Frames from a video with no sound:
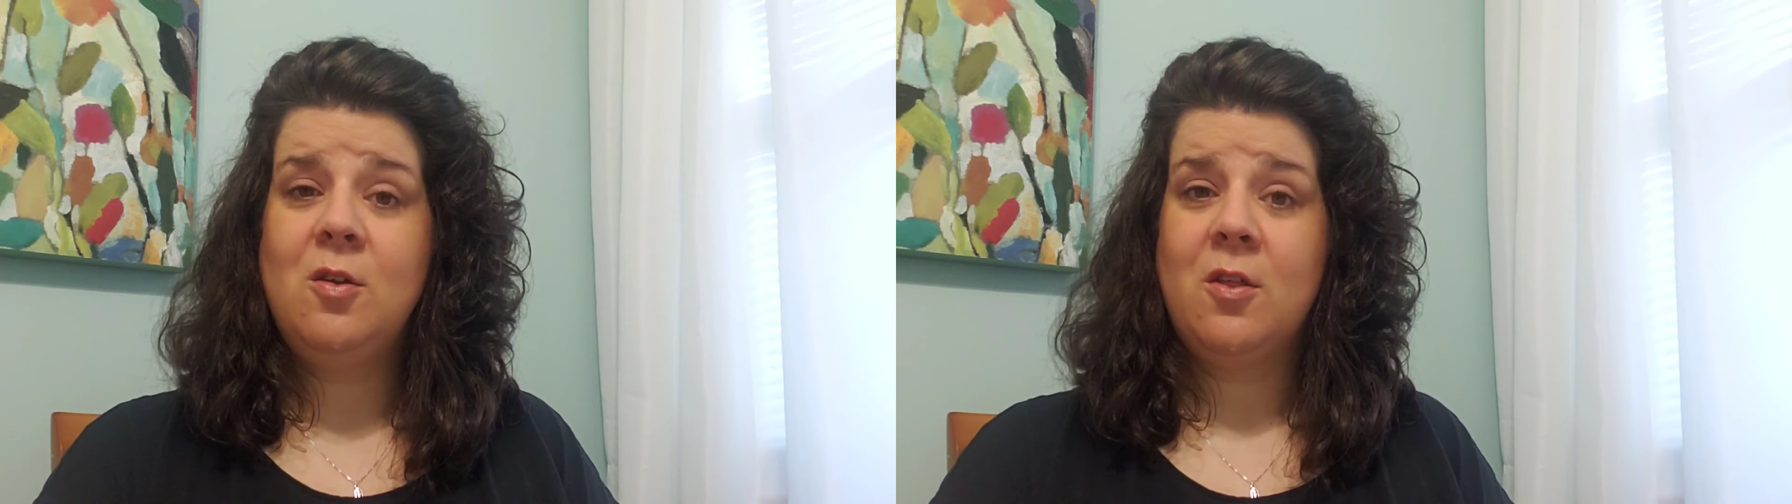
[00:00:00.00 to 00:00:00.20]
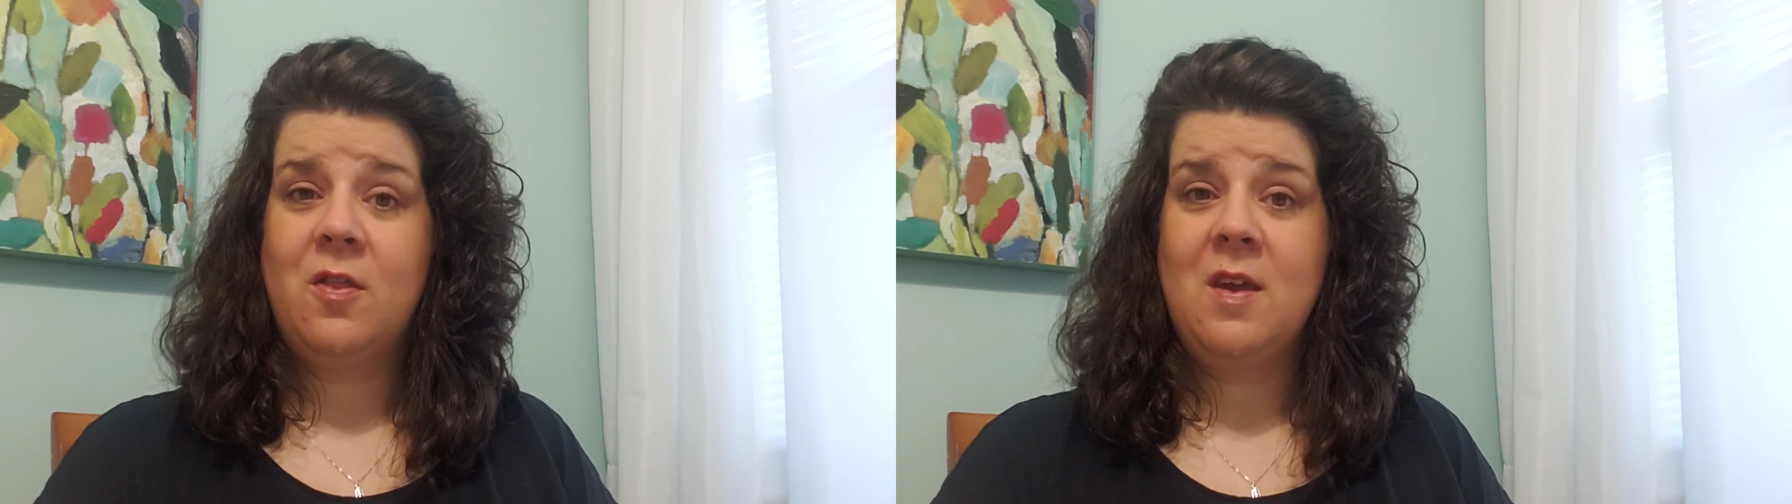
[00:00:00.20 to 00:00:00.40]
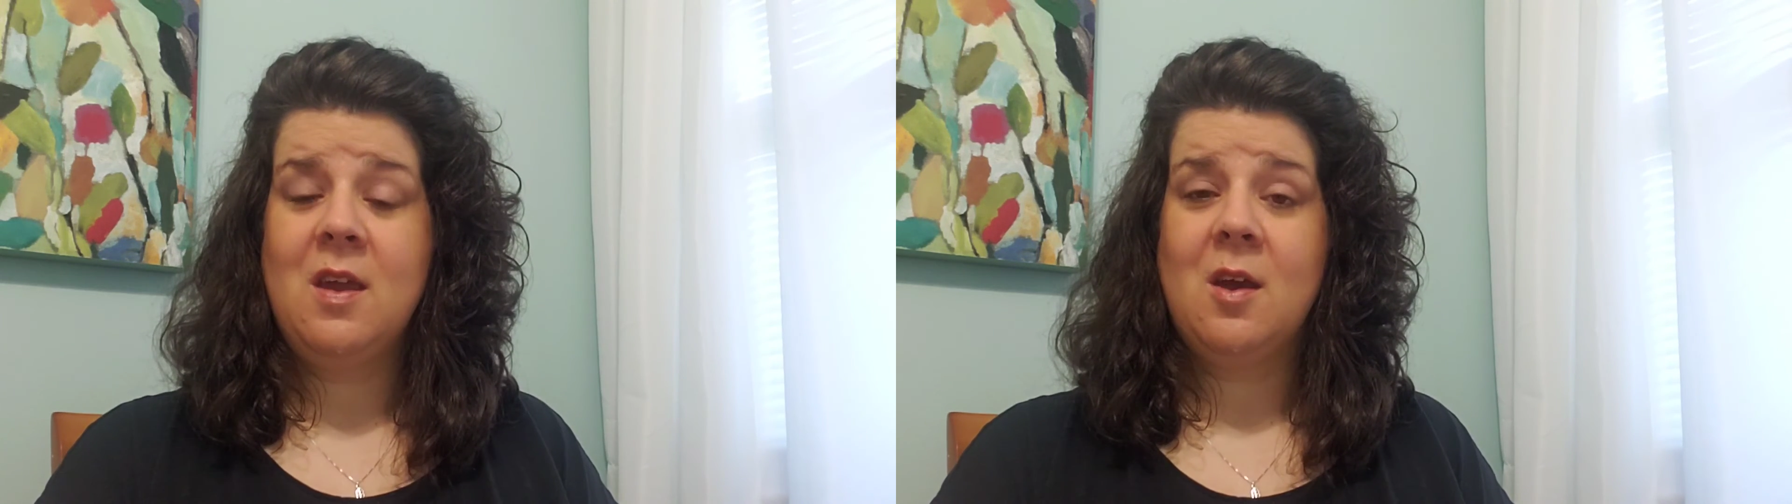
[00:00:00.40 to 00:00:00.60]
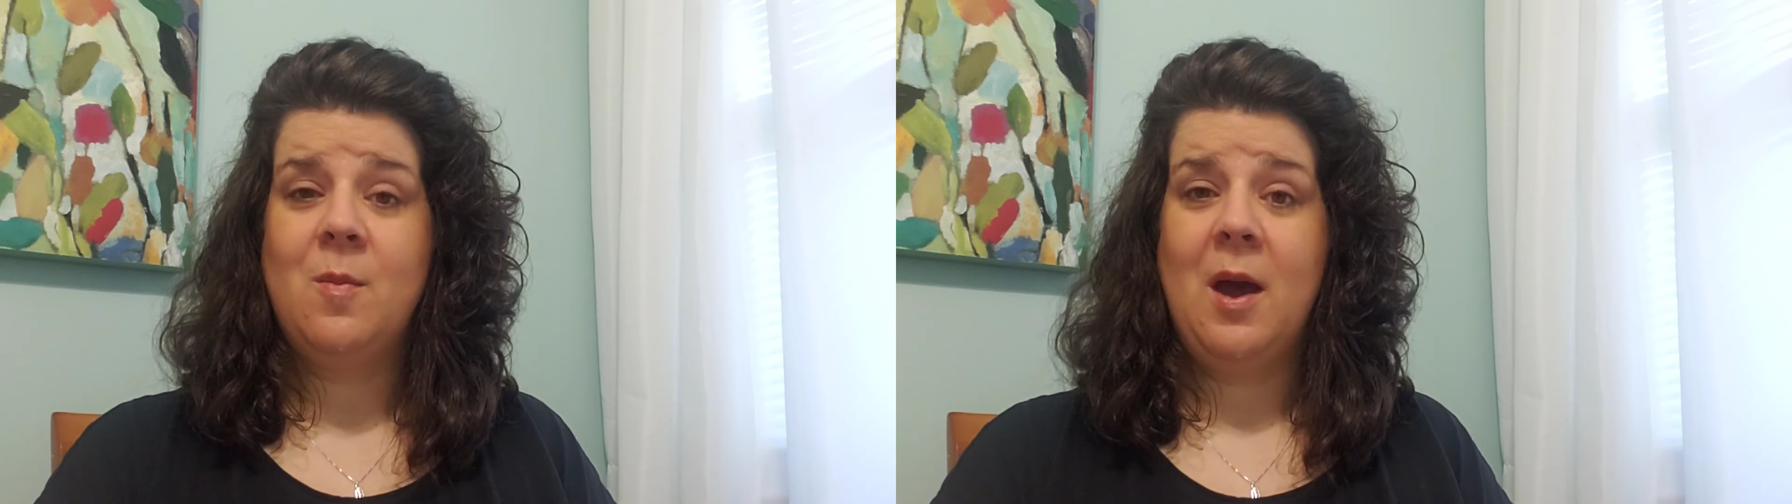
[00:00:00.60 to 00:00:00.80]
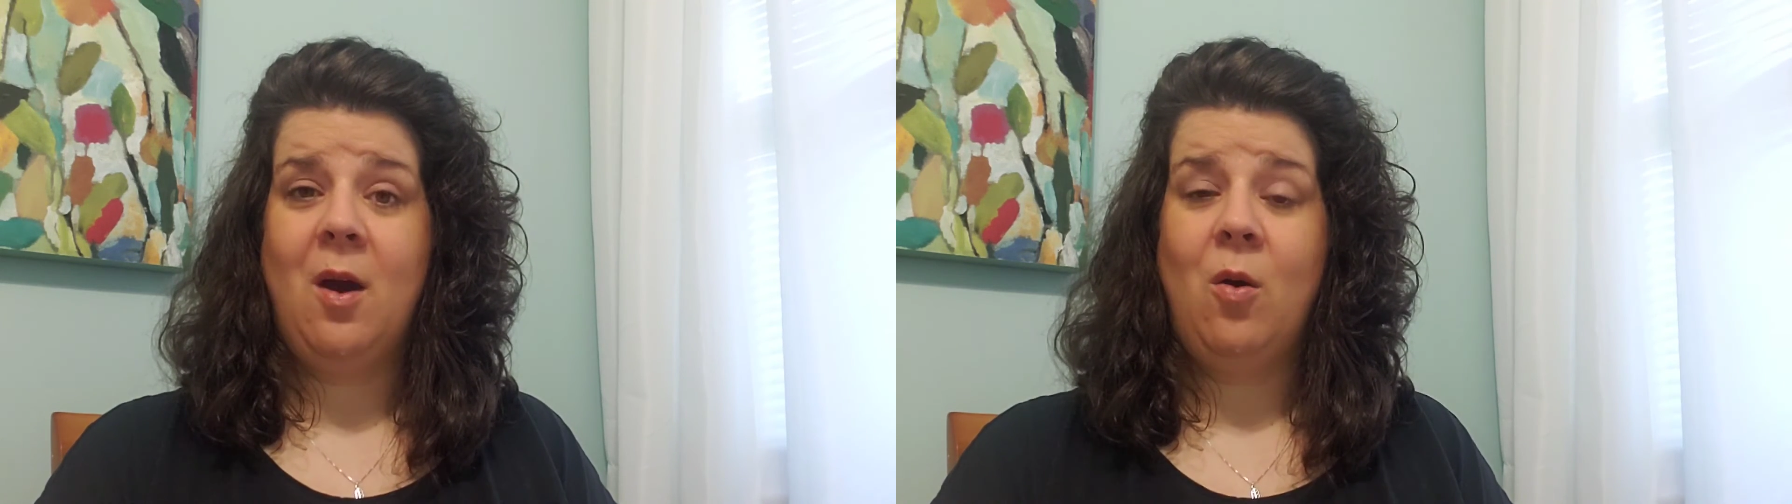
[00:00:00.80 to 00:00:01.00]
to think
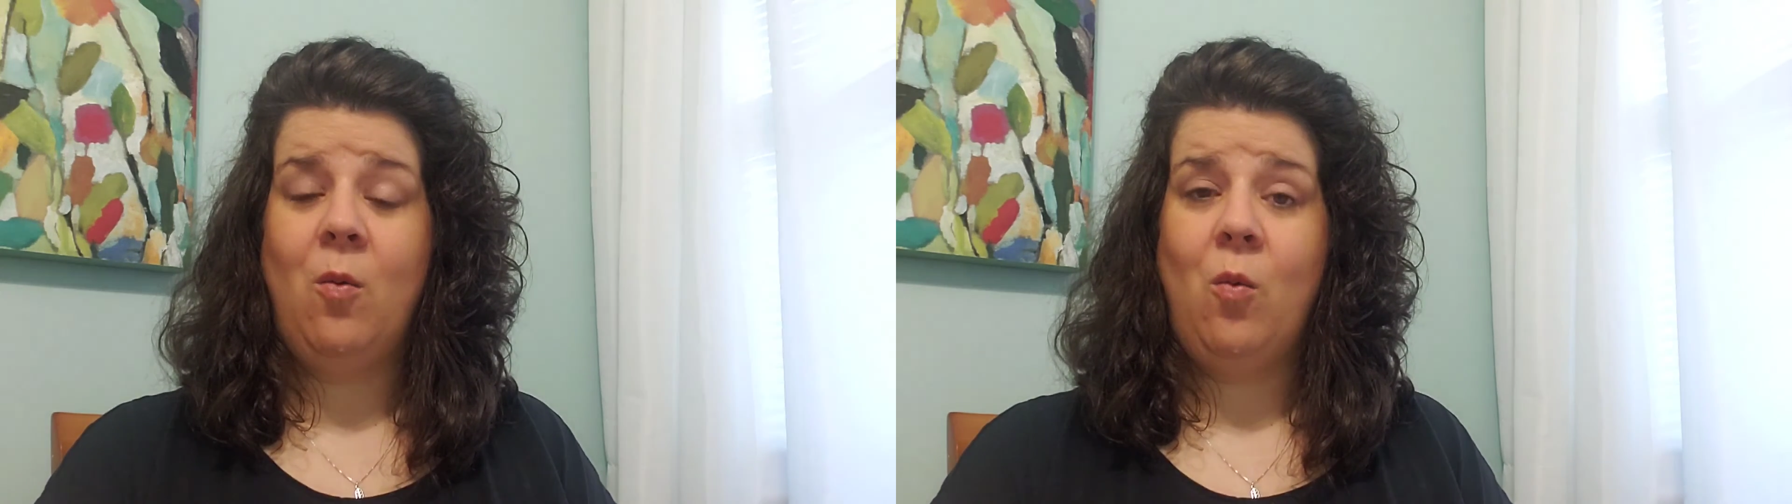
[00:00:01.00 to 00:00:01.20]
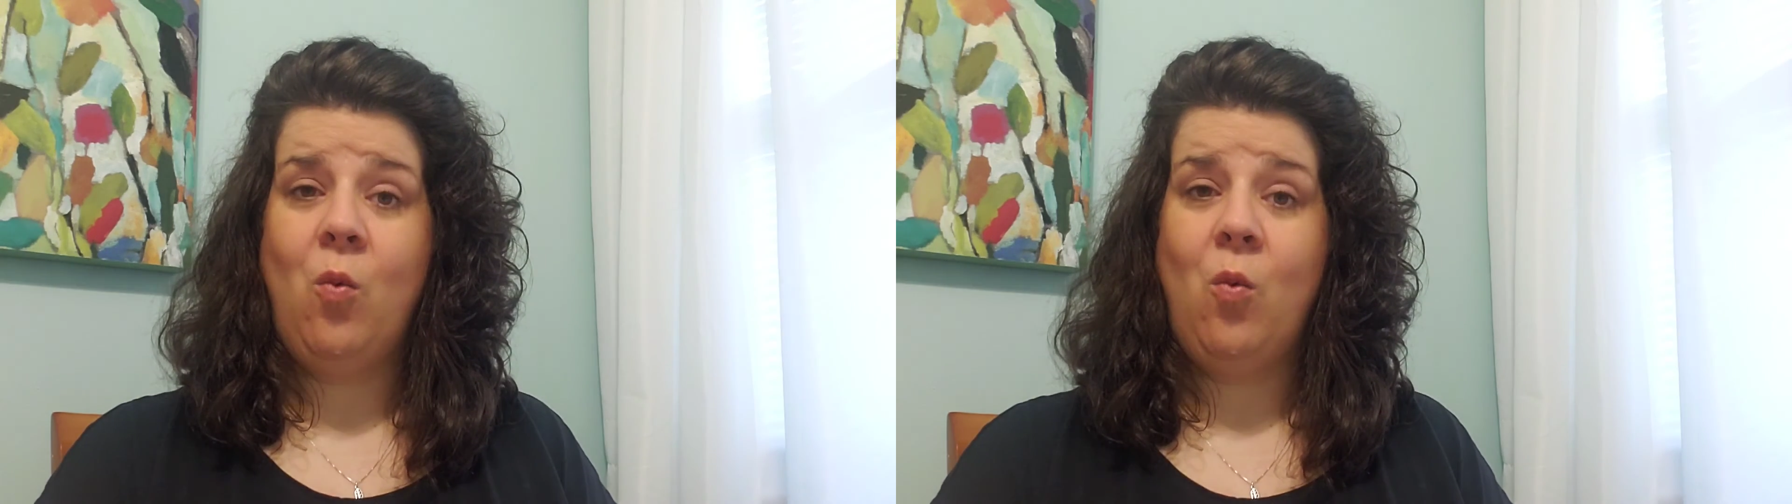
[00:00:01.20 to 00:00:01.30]
about